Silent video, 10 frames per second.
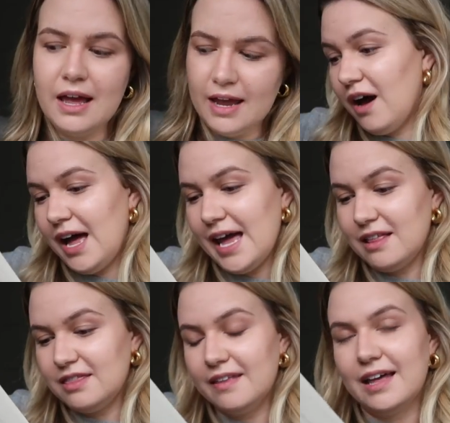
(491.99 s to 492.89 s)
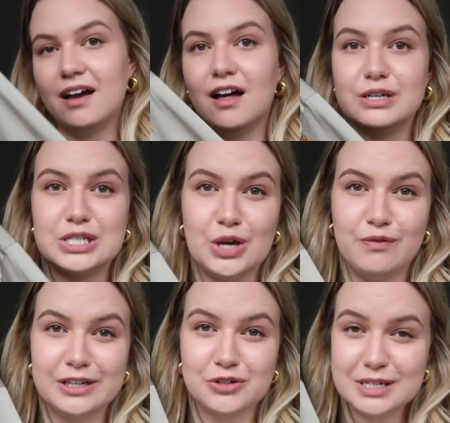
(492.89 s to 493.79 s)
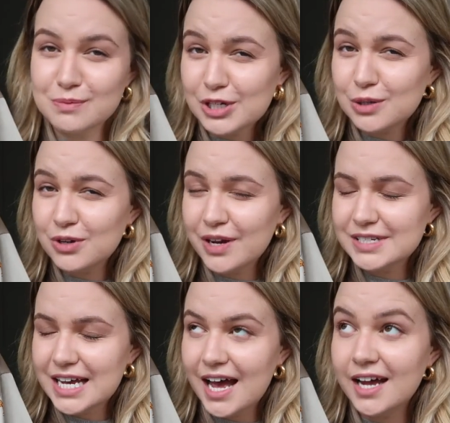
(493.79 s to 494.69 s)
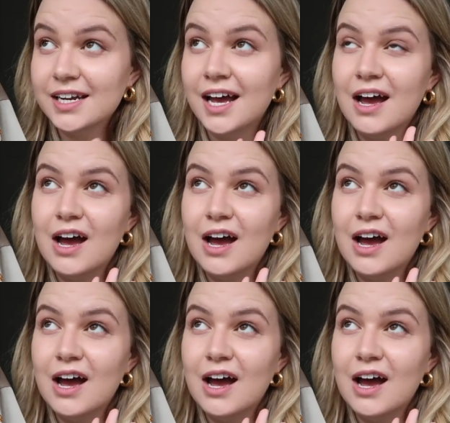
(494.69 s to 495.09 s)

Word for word: I think that colour is so flattering especially when you have a tan.